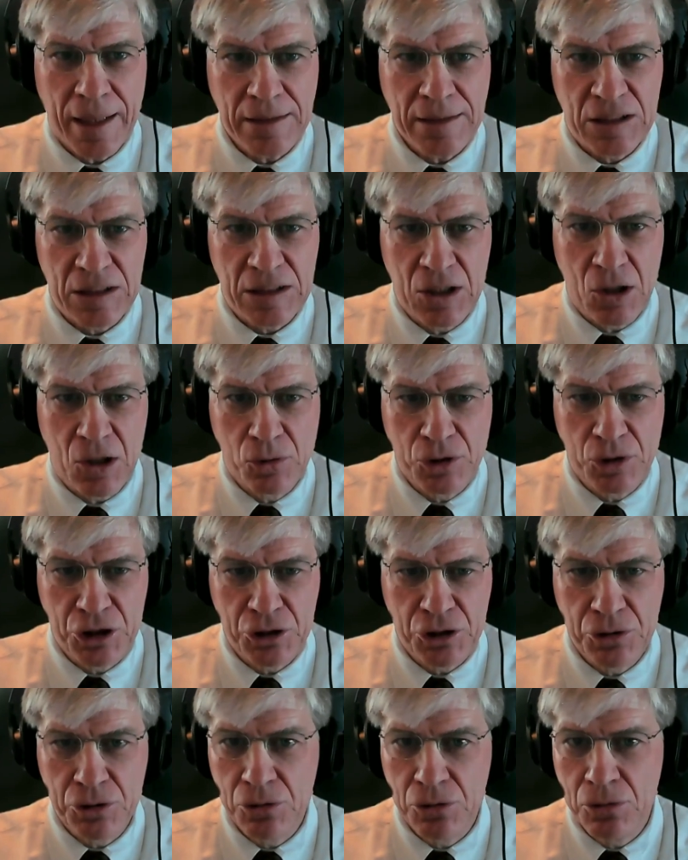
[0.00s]
let's go
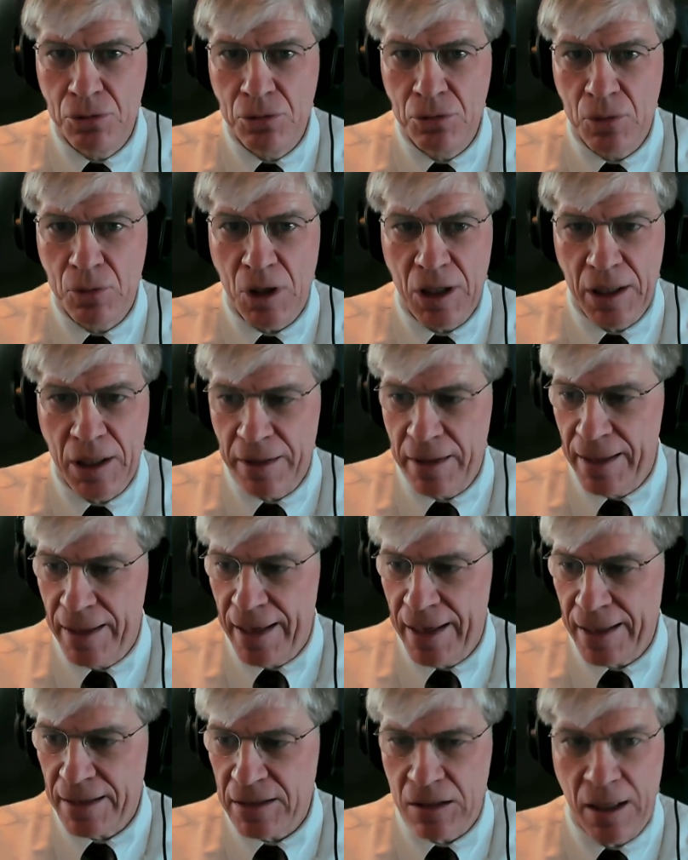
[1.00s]
to the
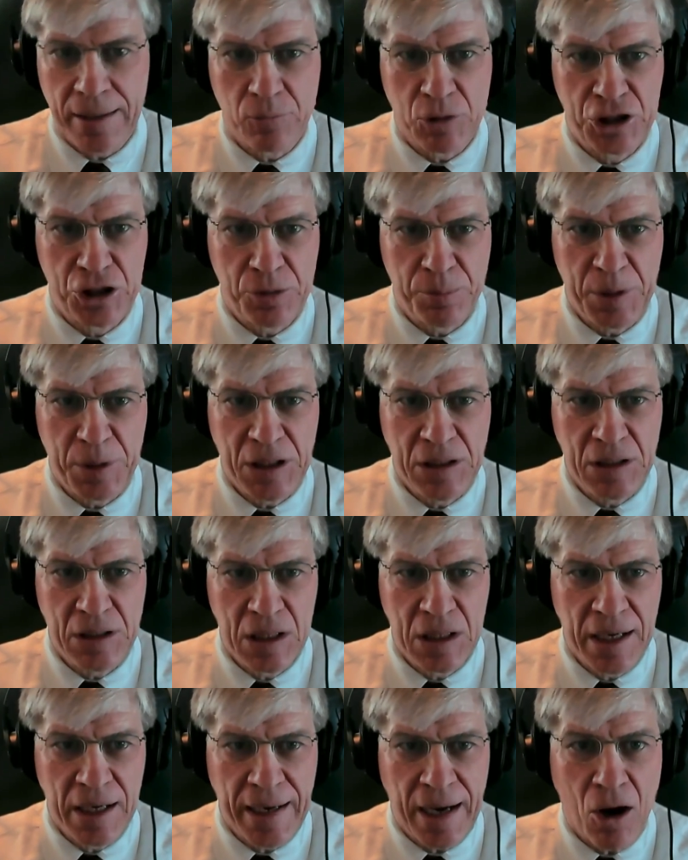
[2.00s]
next slide, which should be
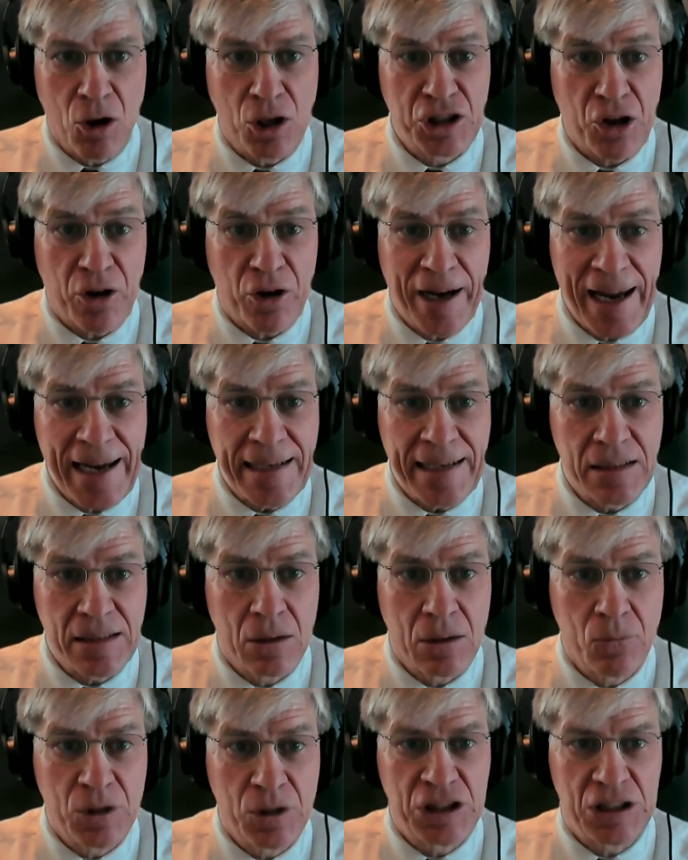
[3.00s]
8,
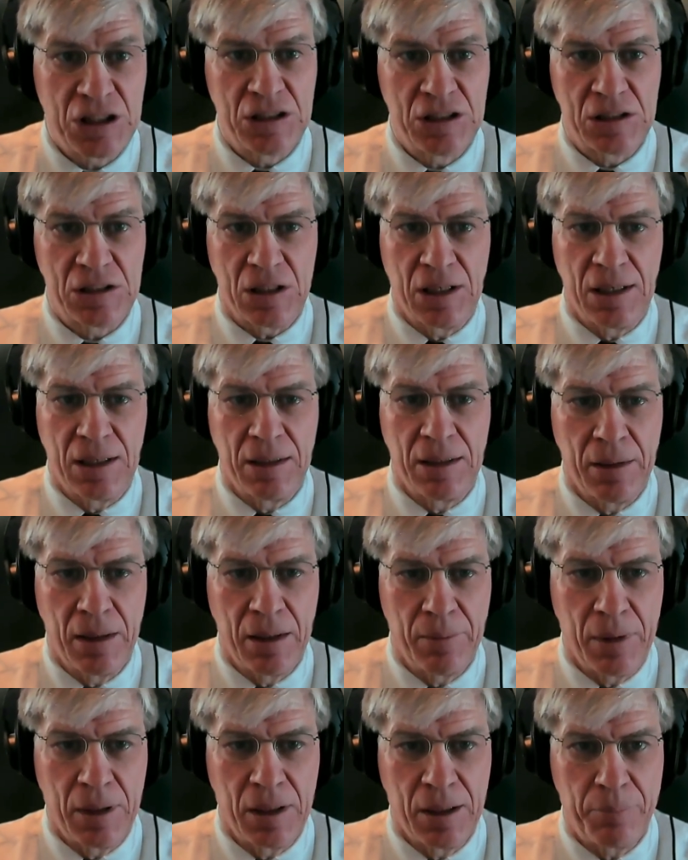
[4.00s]
which is
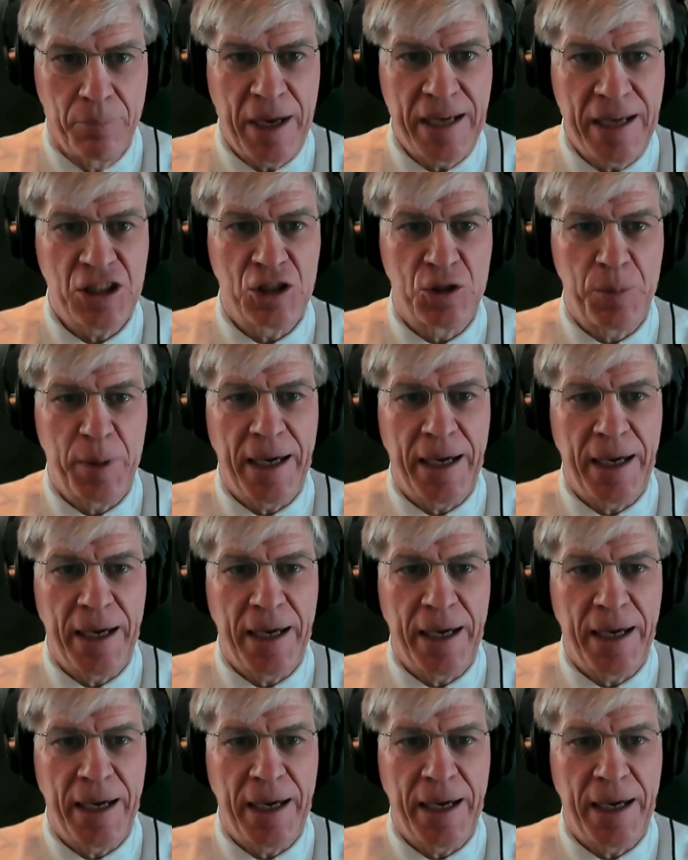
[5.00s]
patients